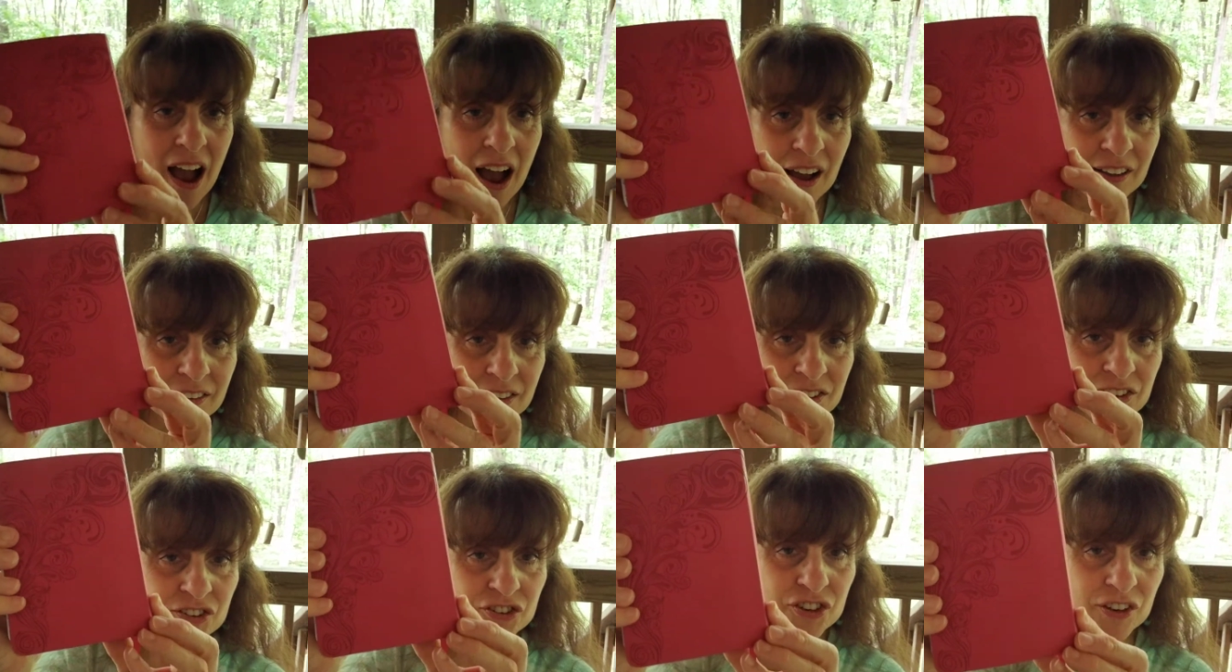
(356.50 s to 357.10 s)

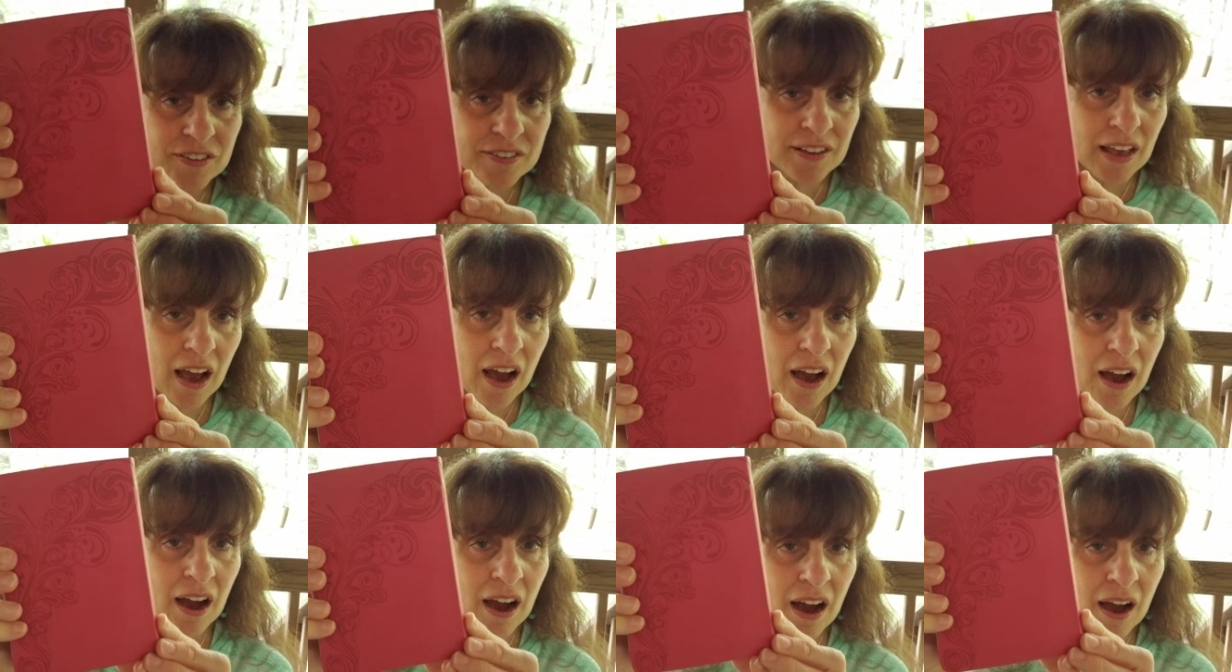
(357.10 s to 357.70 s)
This is just
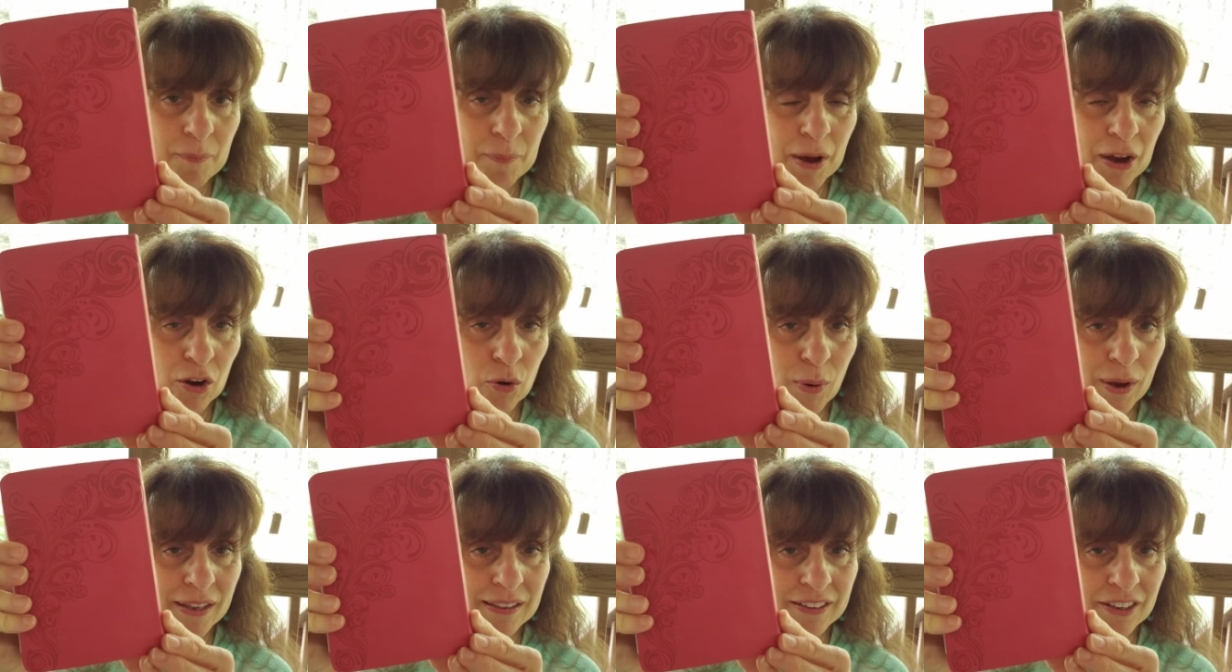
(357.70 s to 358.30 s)
um, a
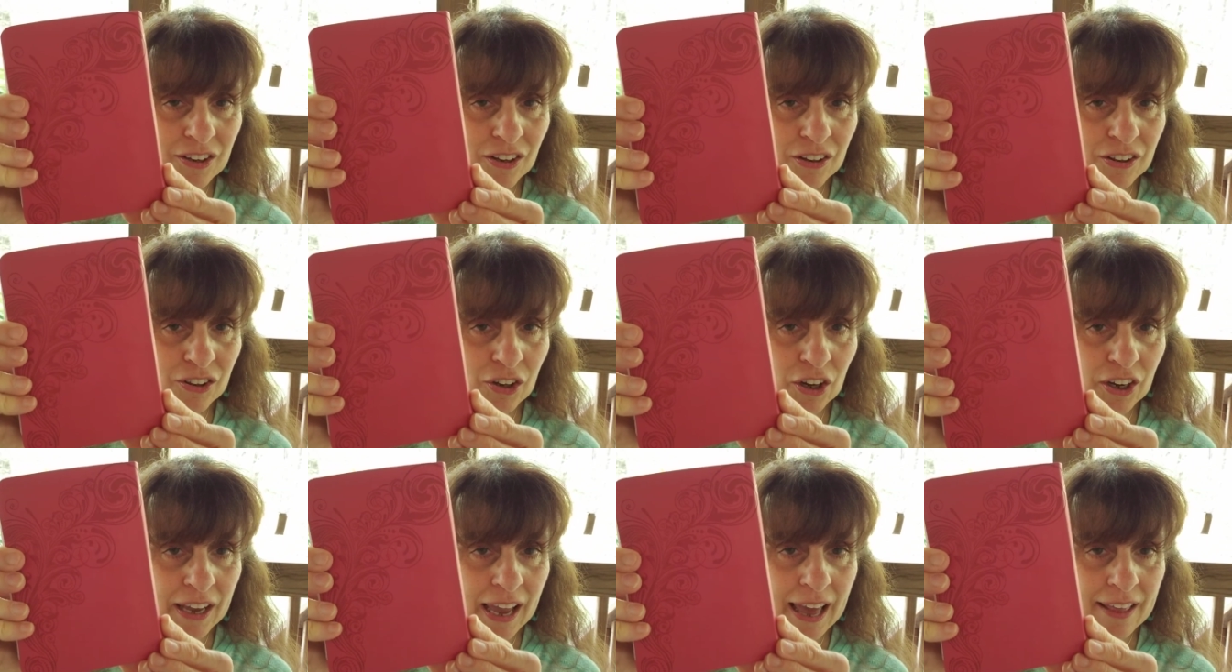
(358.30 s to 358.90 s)
quick little
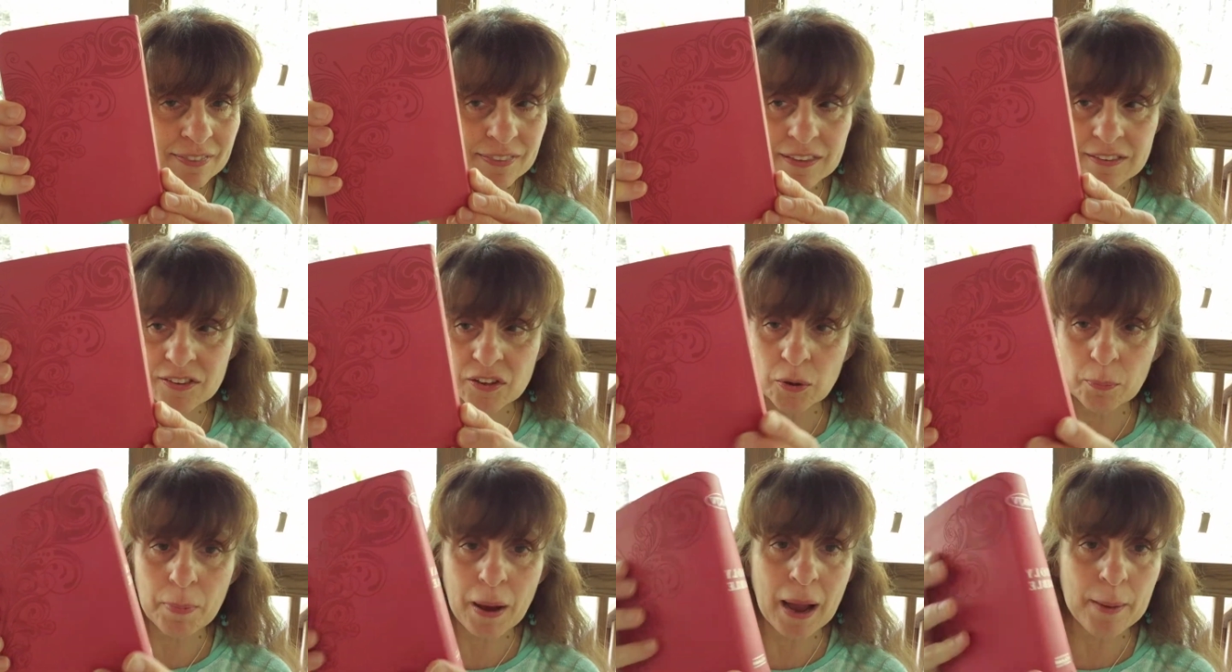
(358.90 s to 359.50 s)
look at this
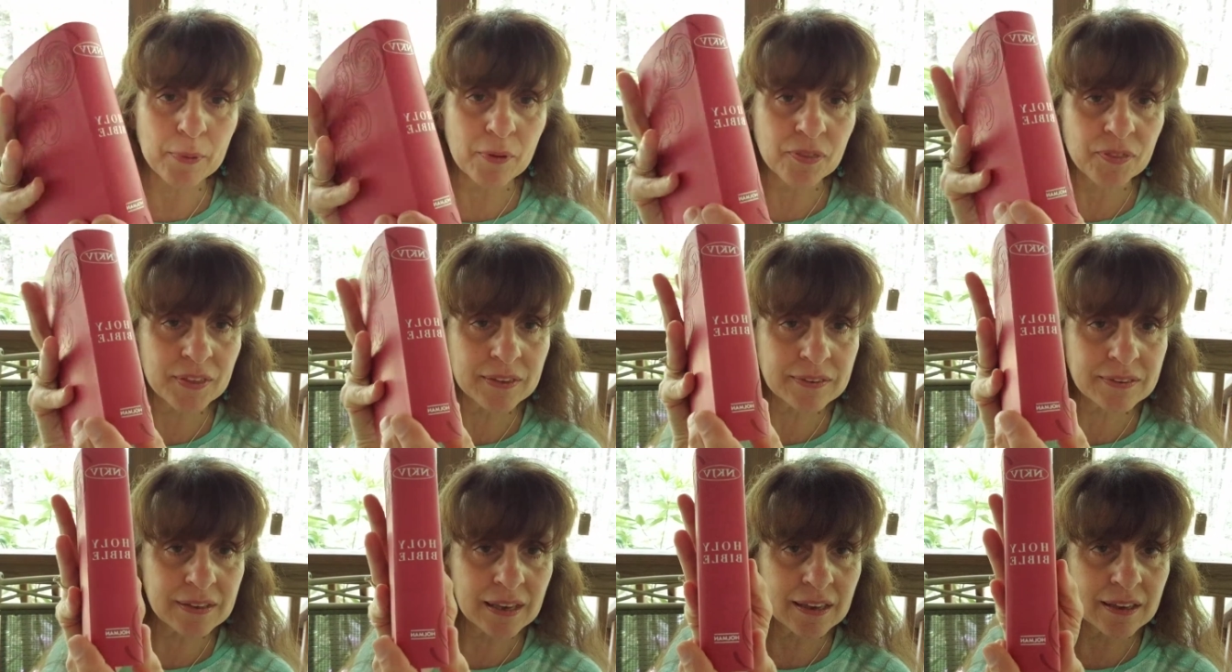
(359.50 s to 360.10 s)
little Bible.
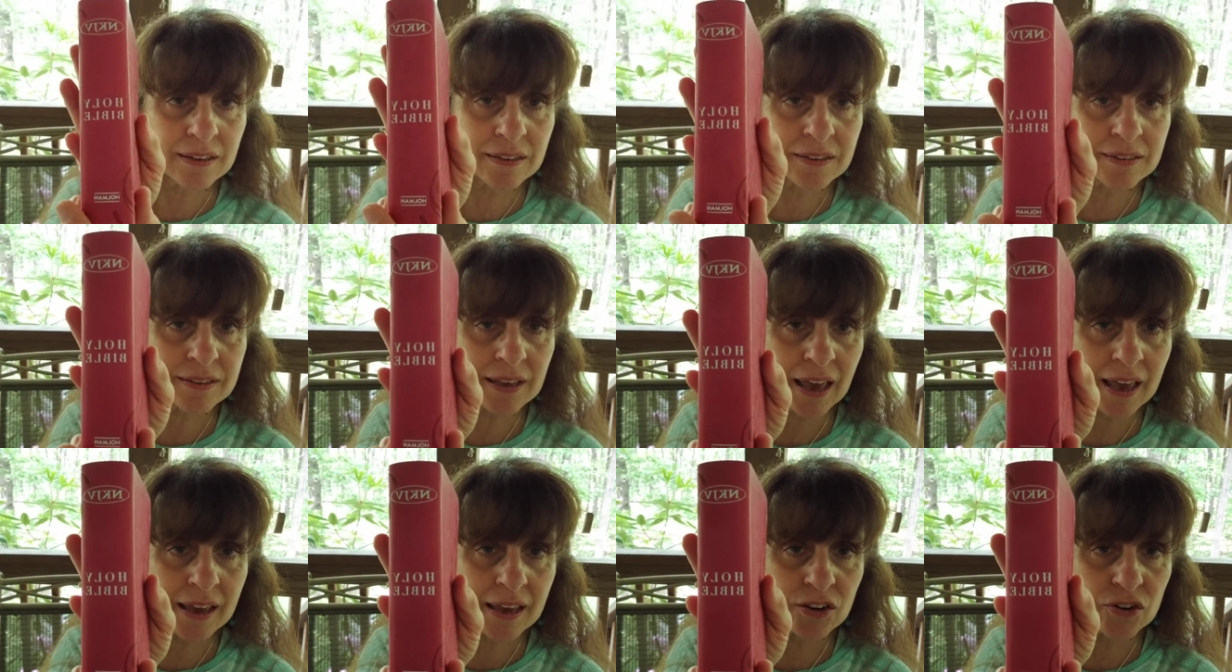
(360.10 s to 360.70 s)
This is
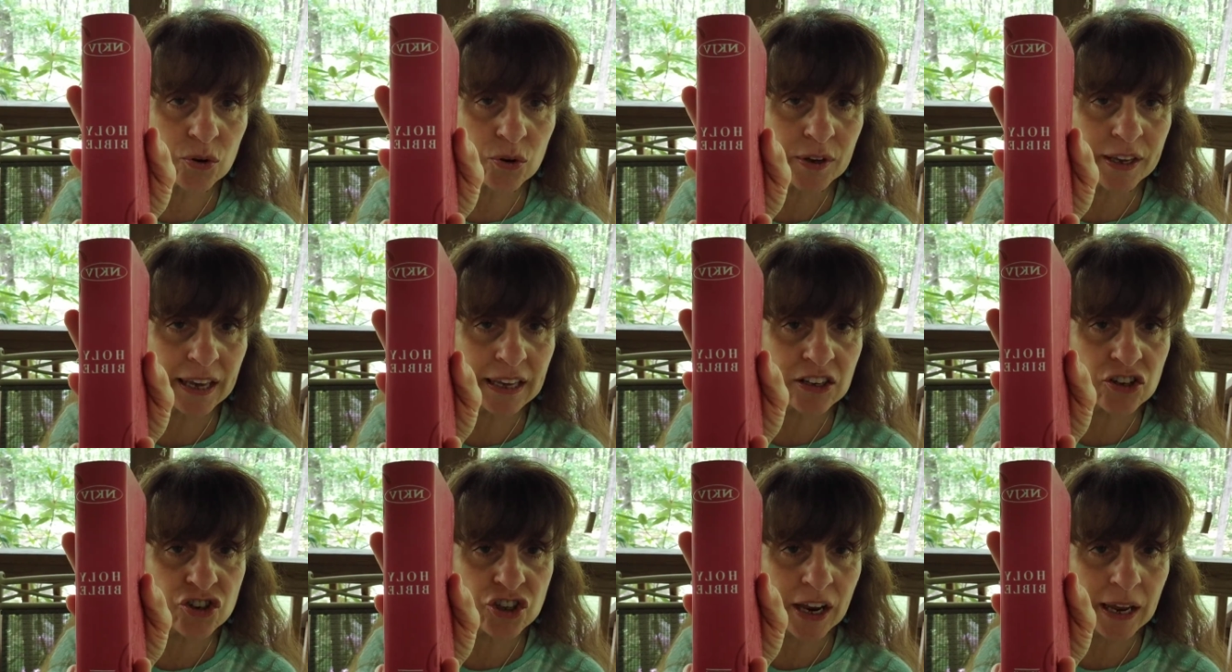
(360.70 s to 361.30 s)
a New
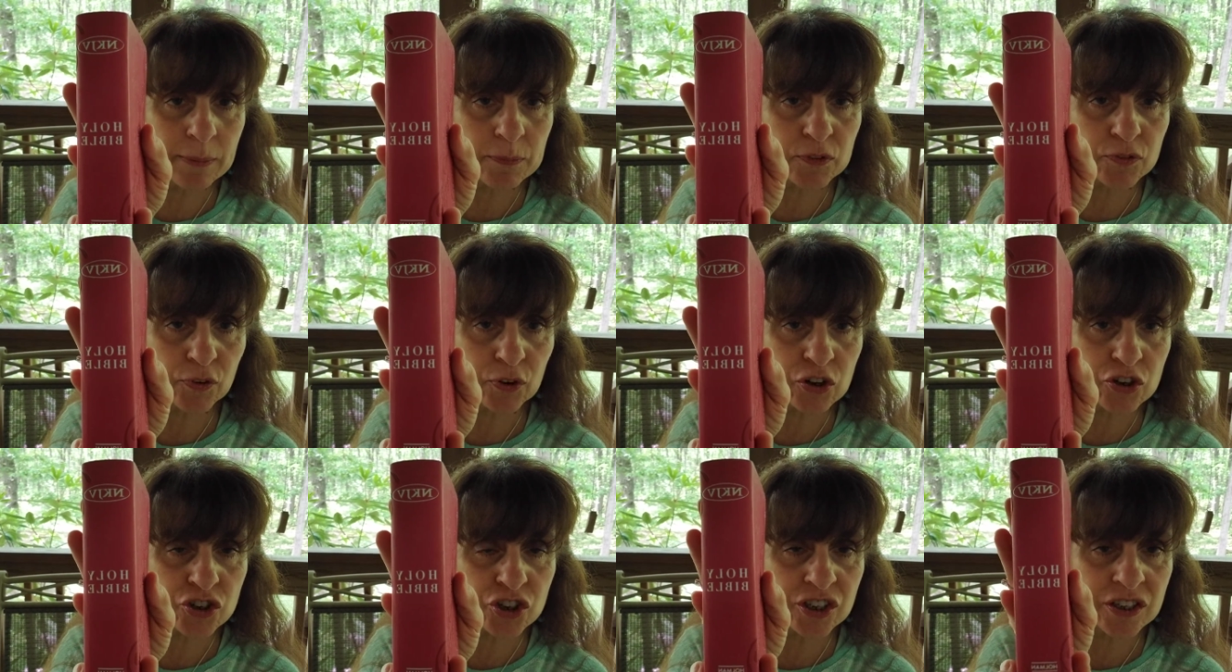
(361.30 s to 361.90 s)
King James
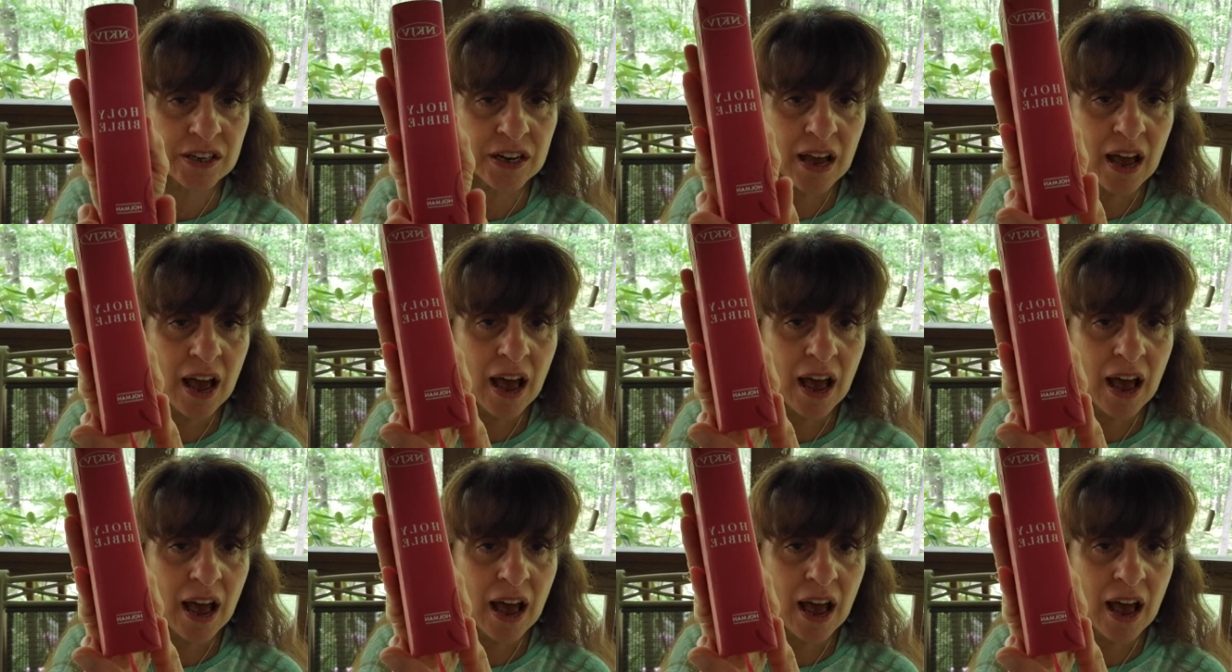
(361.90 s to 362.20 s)
Version.